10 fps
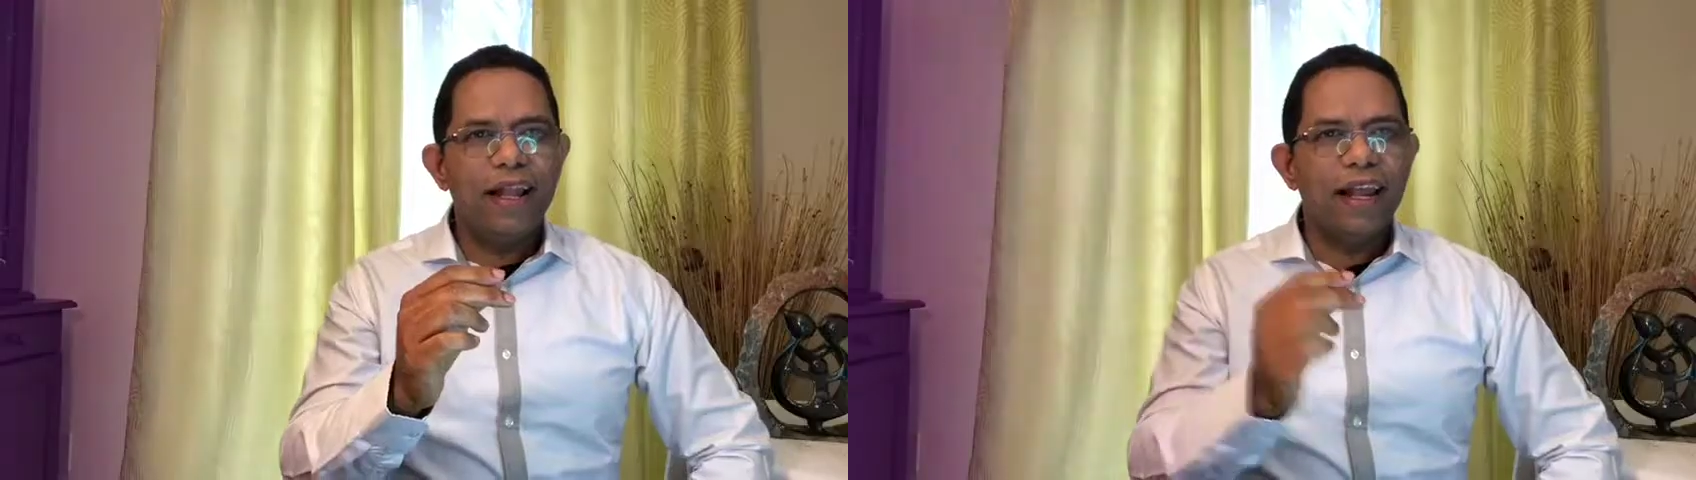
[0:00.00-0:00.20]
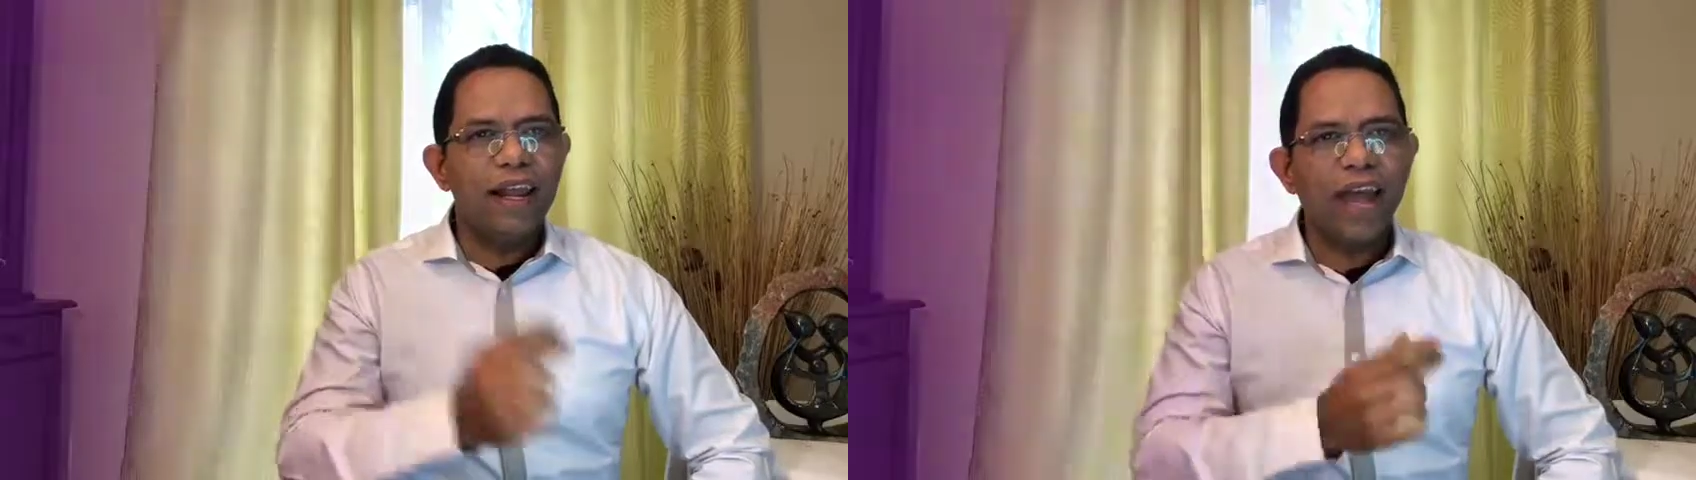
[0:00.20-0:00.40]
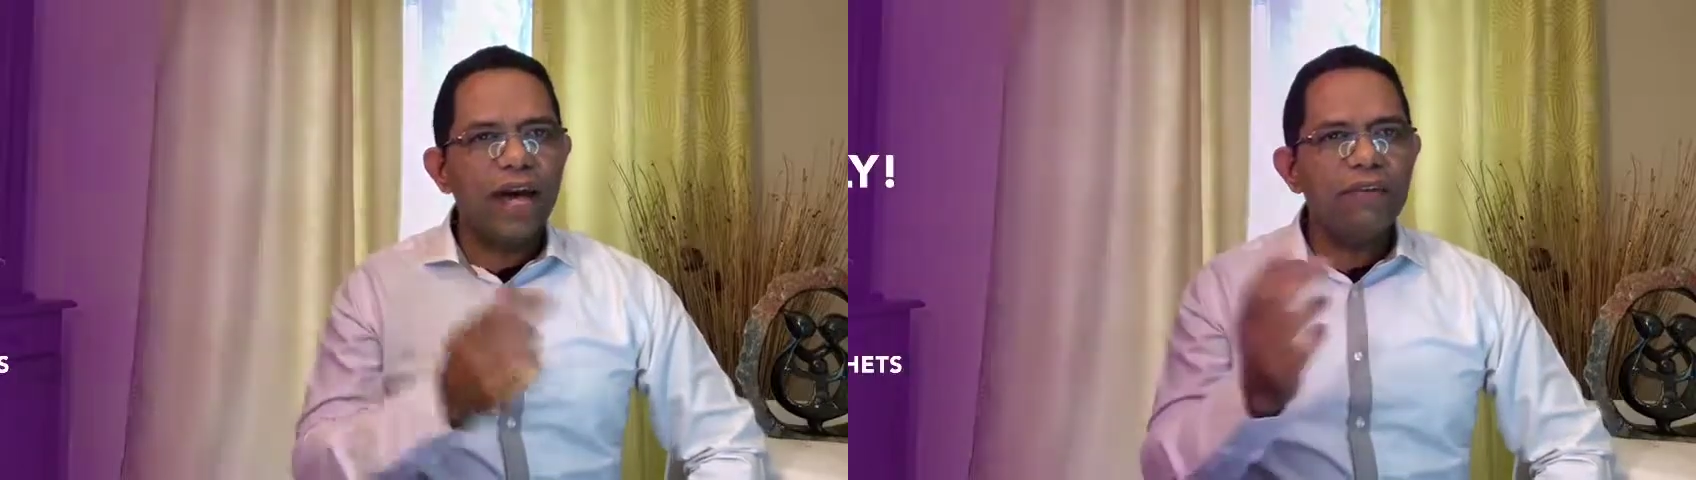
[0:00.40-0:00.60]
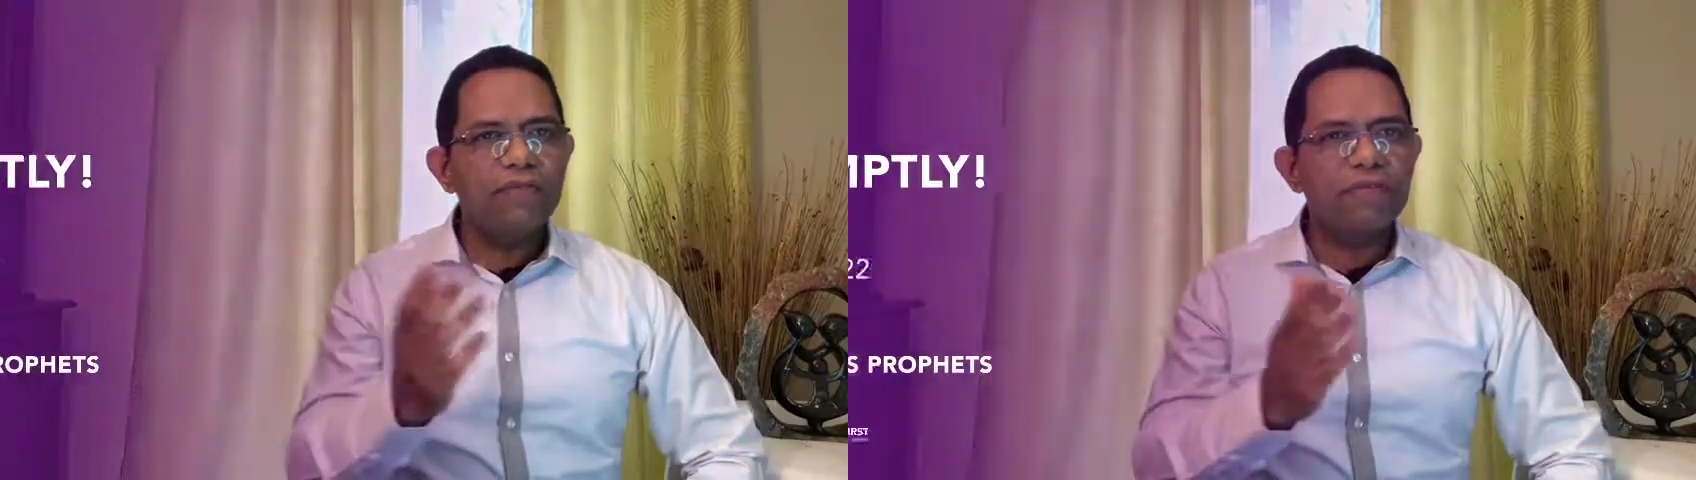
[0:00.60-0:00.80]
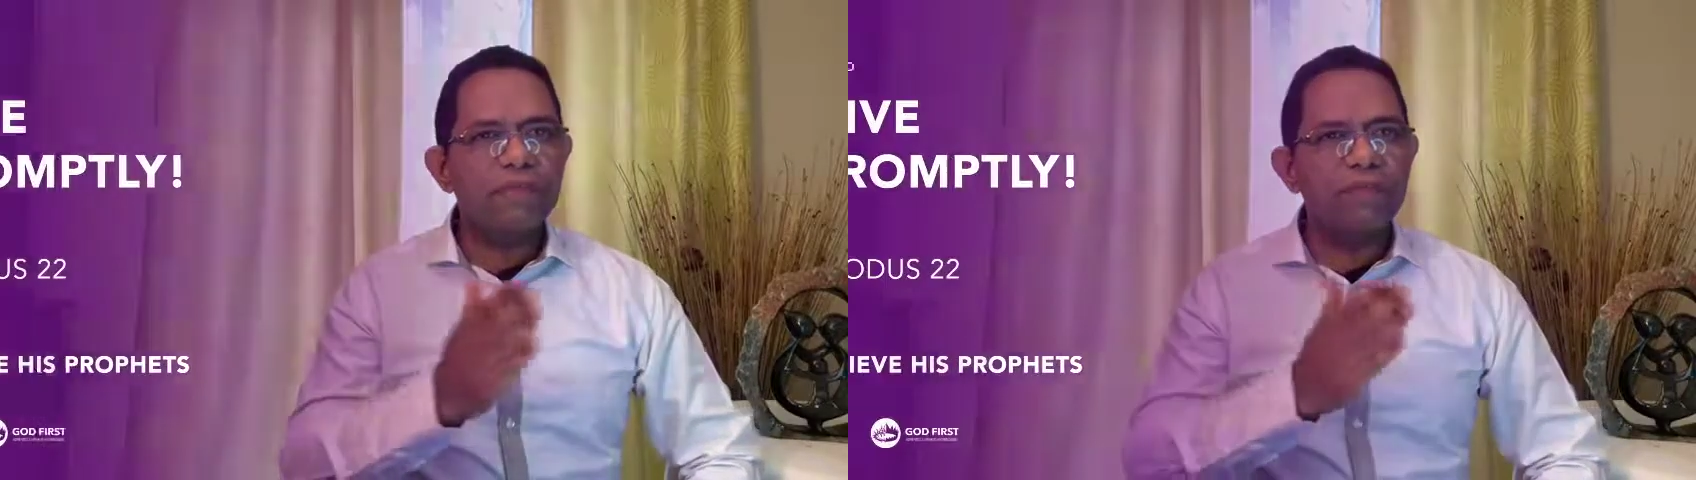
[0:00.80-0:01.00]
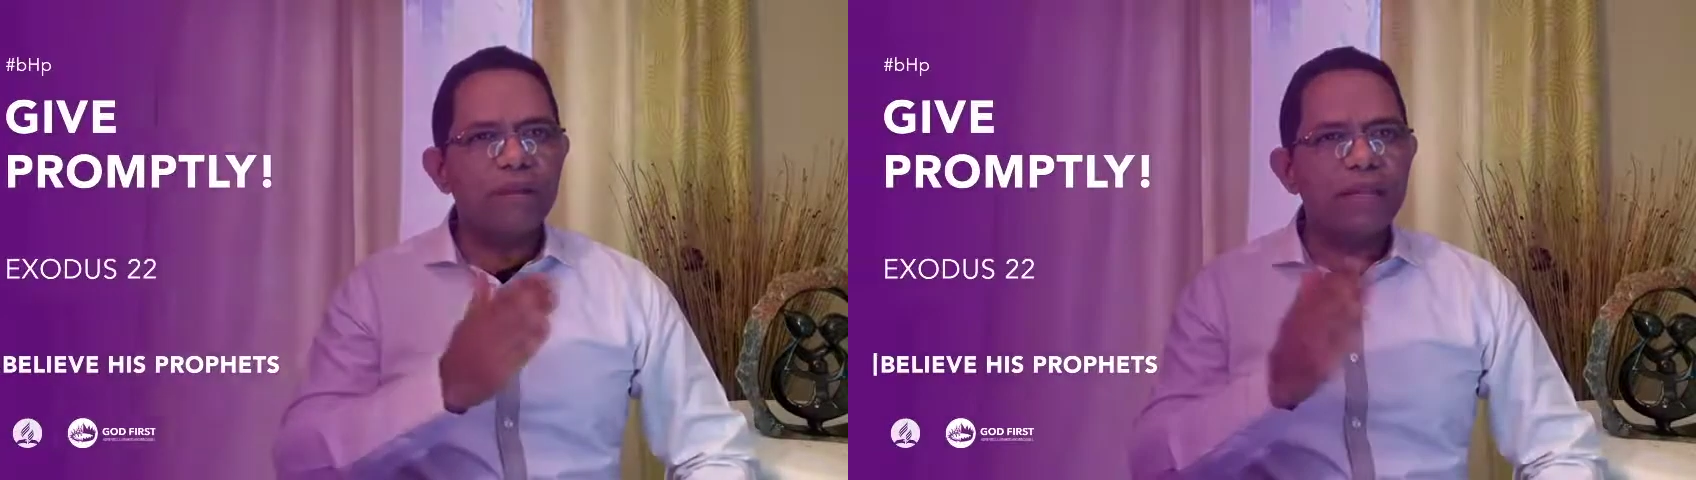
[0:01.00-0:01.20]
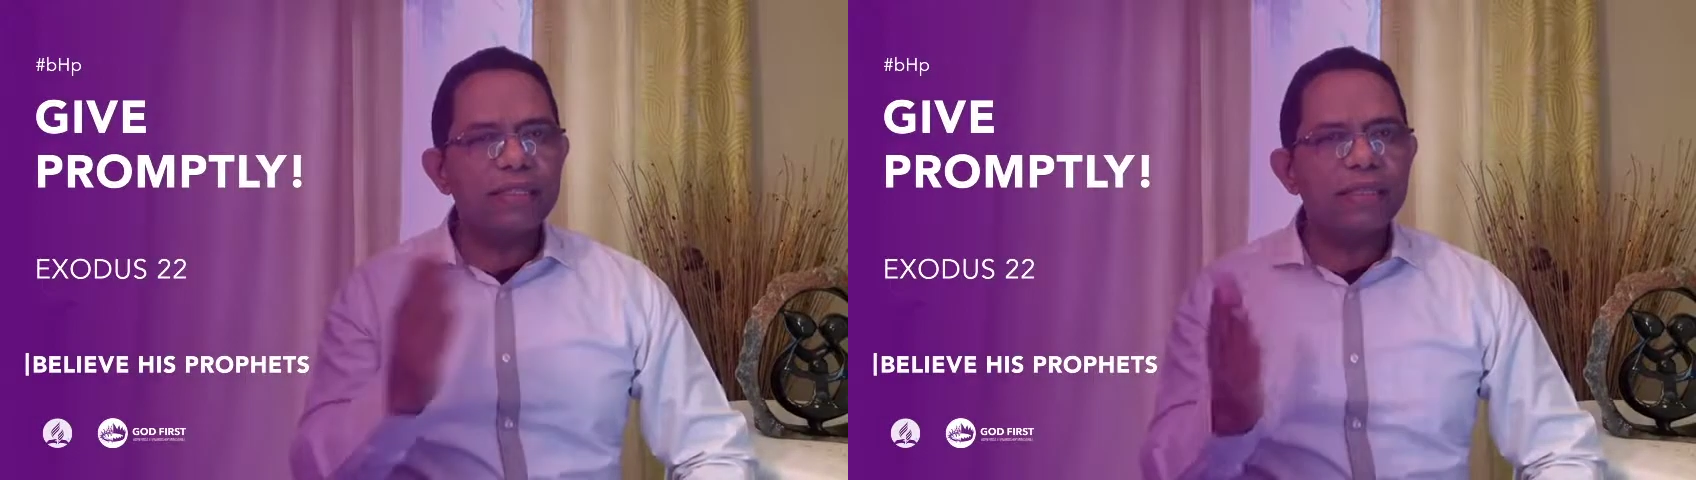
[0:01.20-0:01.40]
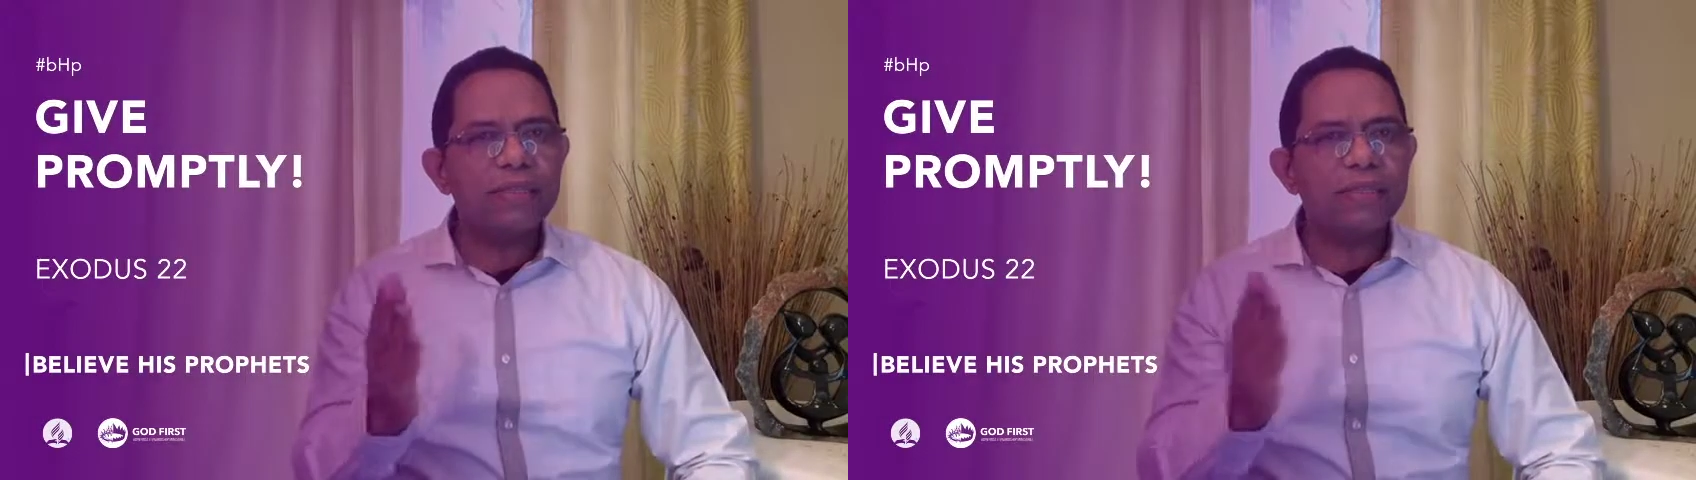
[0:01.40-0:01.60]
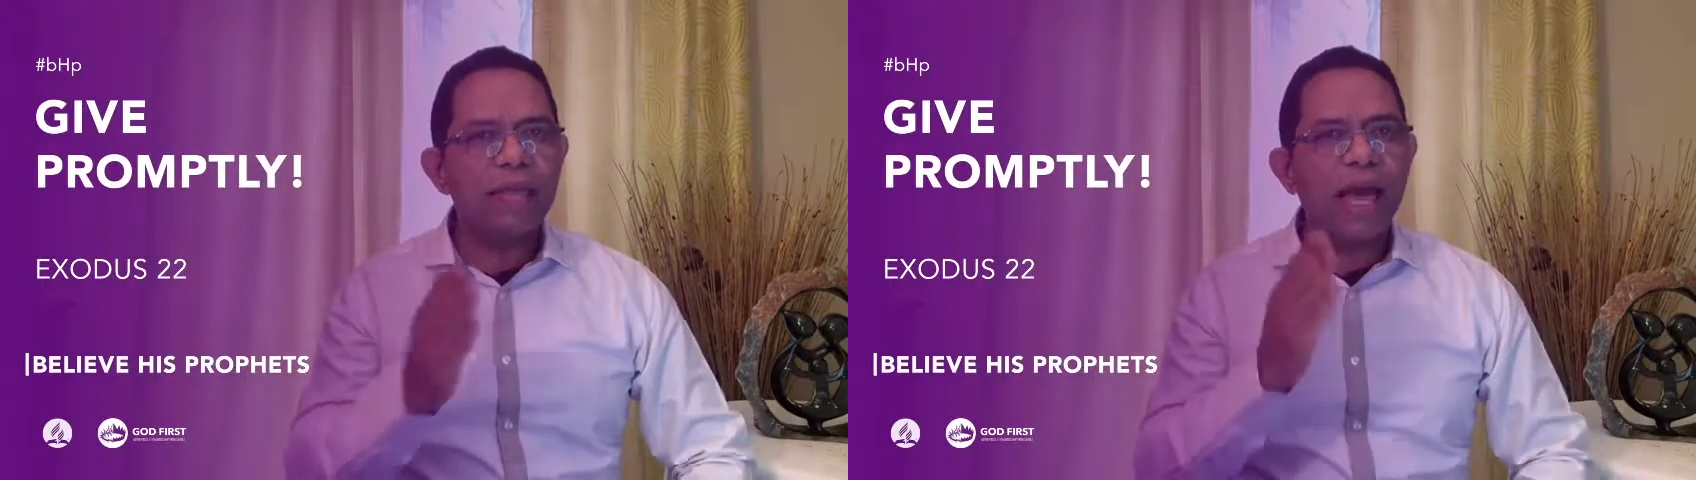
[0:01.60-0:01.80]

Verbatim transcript: Life's greatest